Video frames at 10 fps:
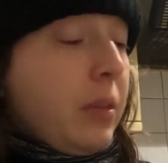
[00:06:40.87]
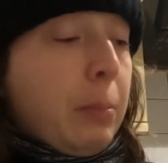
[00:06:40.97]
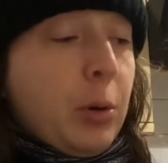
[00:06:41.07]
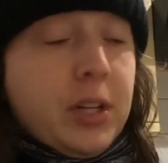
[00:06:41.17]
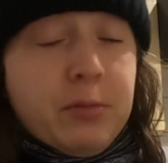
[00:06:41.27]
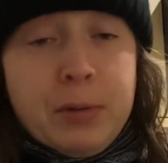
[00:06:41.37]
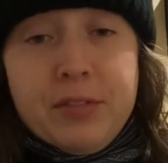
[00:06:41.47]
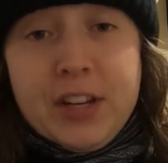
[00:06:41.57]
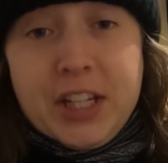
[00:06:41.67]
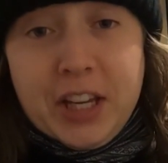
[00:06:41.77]
The point of
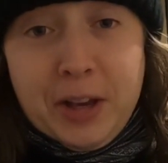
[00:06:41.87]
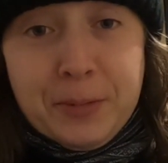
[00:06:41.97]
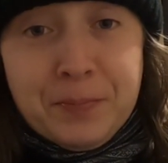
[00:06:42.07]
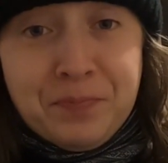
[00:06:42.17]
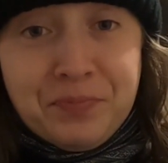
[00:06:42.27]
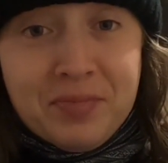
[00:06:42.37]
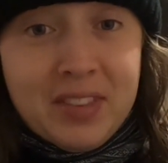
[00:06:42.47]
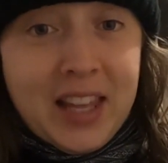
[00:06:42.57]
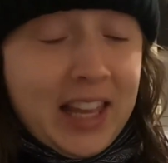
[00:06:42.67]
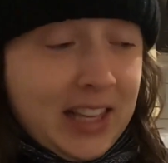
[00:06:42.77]
my video
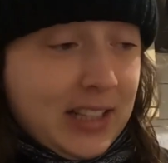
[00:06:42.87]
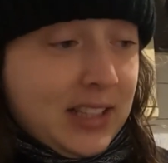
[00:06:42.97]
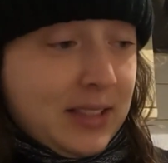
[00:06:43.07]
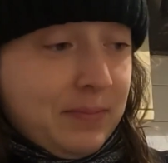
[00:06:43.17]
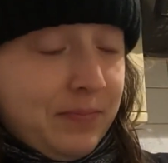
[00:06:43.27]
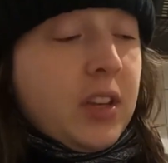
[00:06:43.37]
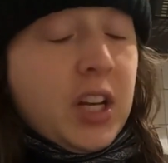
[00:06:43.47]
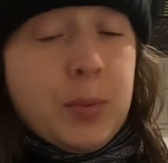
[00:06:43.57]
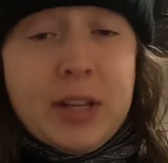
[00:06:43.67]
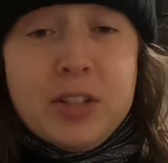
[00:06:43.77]
is the
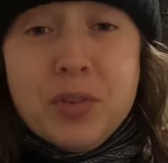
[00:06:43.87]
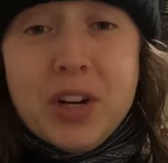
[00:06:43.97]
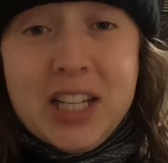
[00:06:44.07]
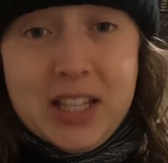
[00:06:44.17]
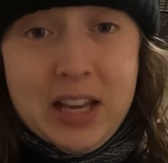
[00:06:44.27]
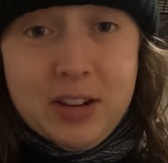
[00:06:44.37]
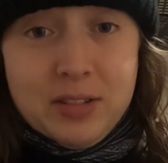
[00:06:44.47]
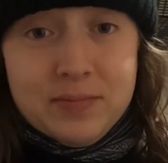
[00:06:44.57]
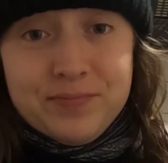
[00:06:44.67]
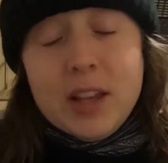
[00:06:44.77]
only way to really
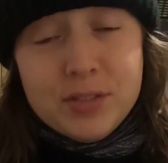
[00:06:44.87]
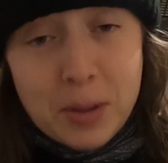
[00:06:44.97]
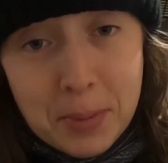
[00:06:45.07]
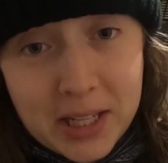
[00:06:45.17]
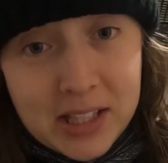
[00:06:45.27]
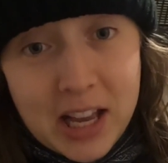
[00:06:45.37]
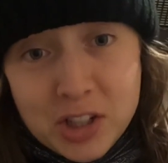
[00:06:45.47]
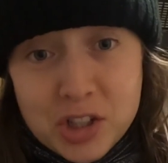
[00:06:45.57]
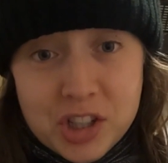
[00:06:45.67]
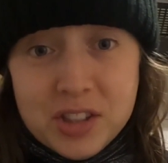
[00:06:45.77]
tell if somebody is
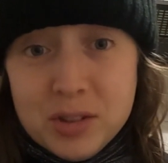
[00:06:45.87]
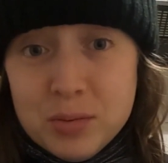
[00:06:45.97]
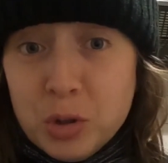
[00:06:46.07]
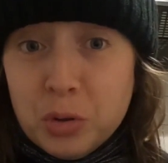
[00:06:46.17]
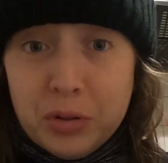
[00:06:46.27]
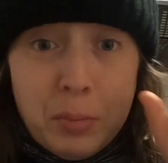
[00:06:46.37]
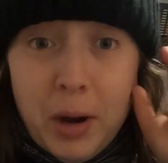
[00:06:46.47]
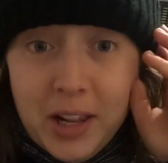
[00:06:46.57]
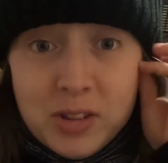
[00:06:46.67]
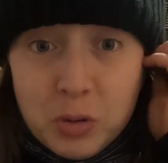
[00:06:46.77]
anxious or
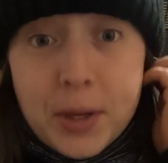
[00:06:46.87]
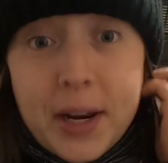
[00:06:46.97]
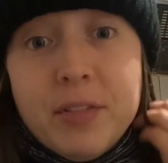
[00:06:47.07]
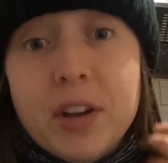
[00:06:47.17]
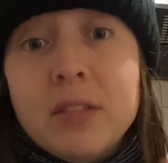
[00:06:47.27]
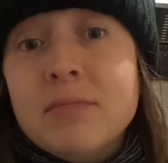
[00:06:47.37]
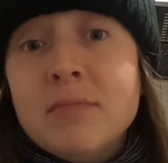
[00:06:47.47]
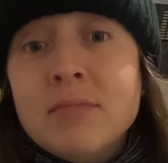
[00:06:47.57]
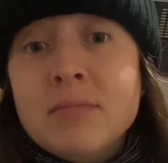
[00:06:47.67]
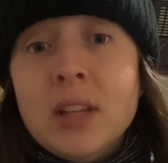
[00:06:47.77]
depressed or whatever
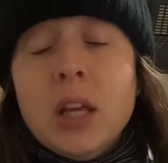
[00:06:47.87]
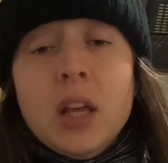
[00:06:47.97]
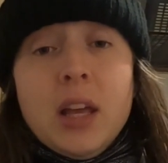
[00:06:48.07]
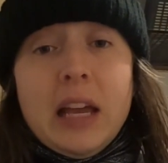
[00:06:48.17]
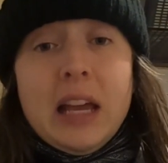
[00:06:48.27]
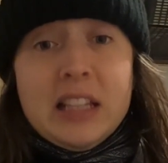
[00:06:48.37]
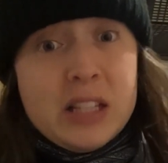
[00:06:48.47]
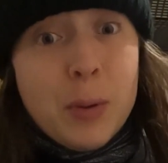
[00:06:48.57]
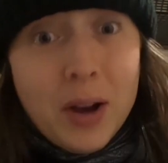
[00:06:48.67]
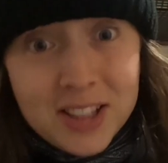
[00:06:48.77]

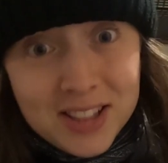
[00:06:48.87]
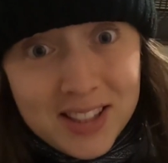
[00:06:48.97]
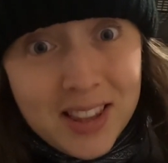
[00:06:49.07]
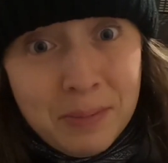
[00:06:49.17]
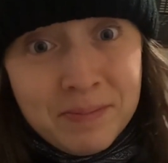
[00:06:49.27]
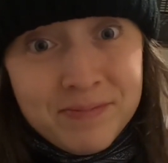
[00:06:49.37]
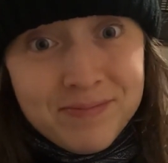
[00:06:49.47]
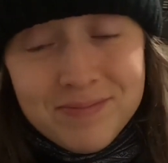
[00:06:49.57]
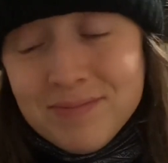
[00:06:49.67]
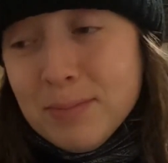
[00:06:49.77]
is to ask them,
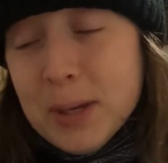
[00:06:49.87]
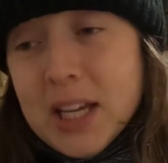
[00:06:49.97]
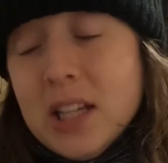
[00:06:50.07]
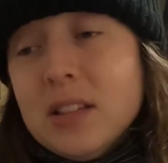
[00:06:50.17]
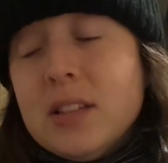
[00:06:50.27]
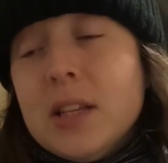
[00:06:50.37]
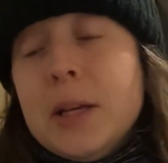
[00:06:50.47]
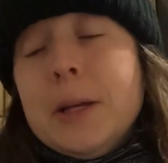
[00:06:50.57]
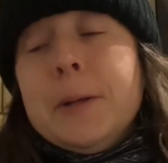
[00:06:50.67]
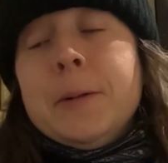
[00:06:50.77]
because
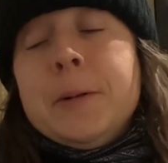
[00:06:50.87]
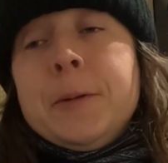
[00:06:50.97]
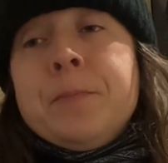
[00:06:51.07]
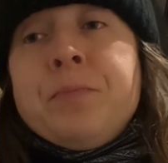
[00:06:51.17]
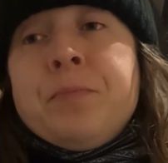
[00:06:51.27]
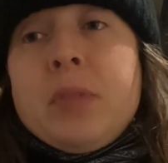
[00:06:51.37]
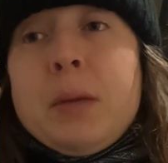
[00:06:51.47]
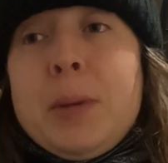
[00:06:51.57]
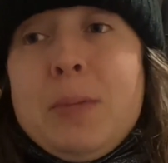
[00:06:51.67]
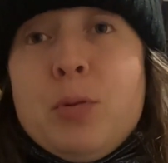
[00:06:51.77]

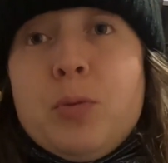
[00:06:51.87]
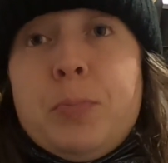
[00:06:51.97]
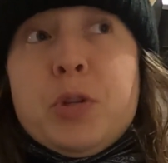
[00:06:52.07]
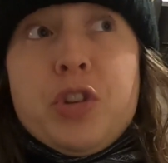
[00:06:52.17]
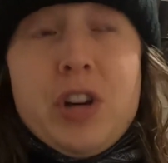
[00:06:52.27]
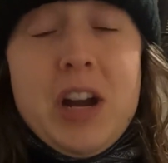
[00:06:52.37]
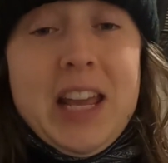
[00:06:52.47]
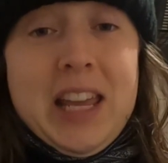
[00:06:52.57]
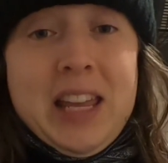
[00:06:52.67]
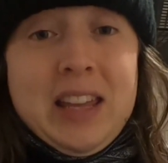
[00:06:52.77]
people
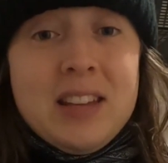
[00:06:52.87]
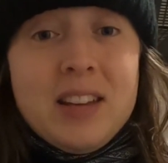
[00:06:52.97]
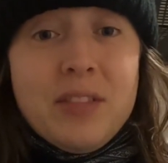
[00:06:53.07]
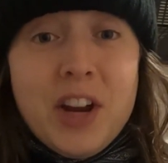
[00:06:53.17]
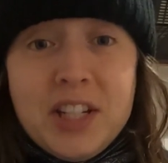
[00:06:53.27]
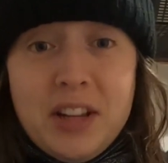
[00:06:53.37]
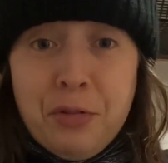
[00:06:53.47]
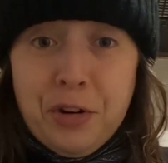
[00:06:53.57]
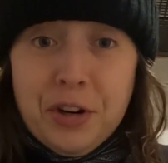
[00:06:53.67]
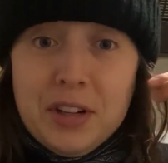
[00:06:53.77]
portray a very
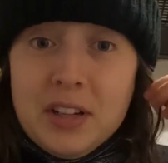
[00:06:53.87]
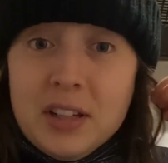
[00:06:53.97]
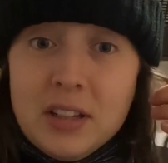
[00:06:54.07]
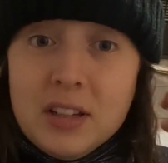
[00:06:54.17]
different